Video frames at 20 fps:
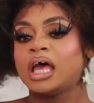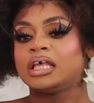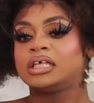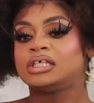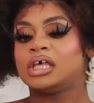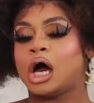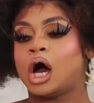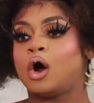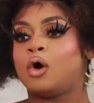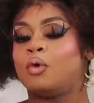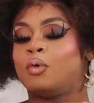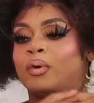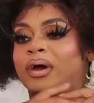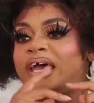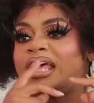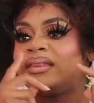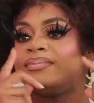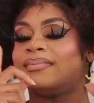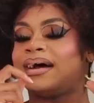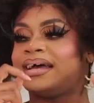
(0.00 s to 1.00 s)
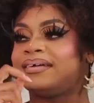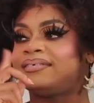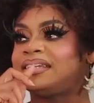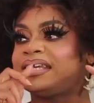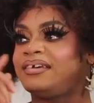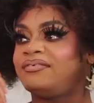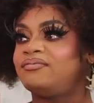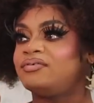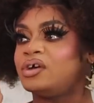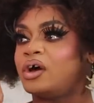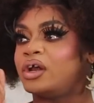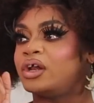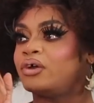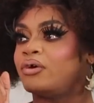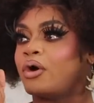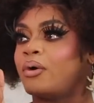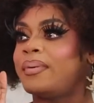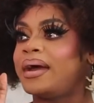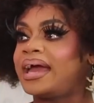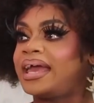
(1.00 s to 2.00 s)
So when my teeth started to
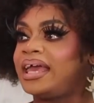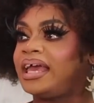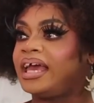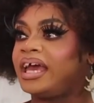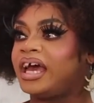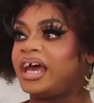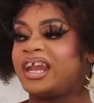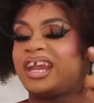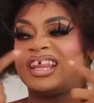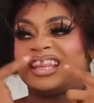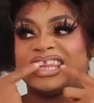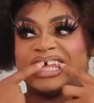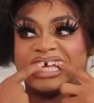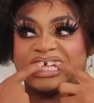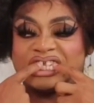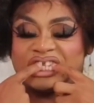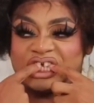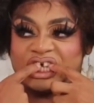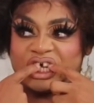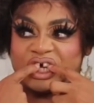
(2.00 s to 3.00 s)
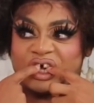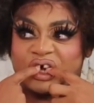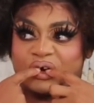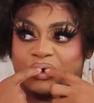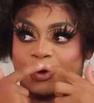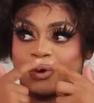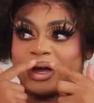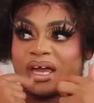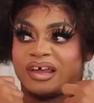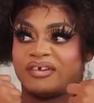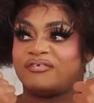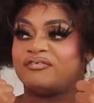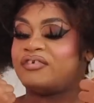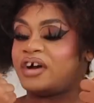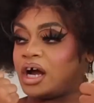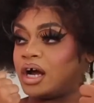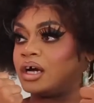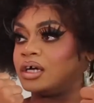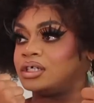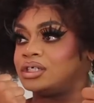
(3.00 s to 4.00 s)
grow back in, these two grew in
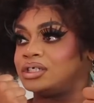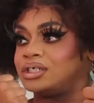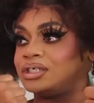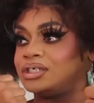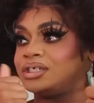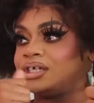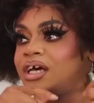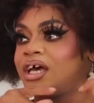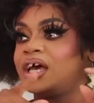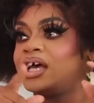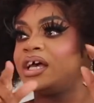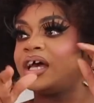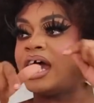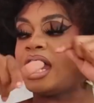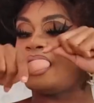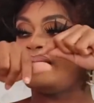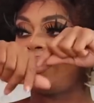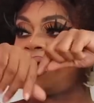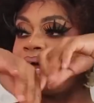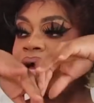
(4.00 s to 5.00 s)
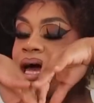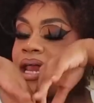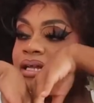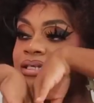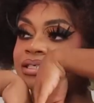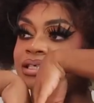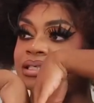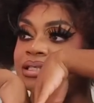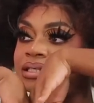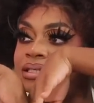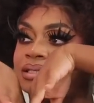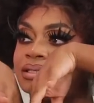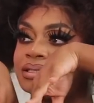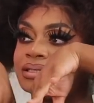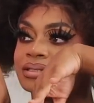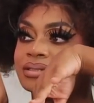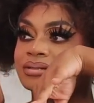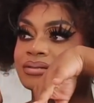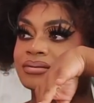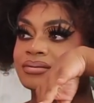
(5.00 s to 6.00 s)
first, and they kind of just
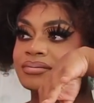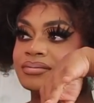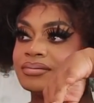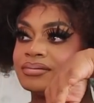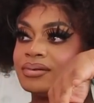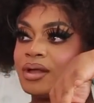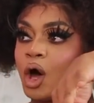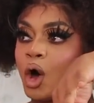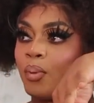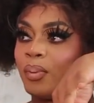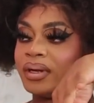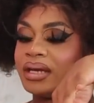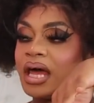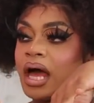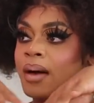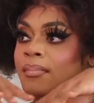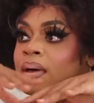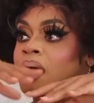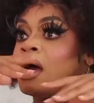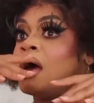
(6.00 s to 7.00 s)
opened up.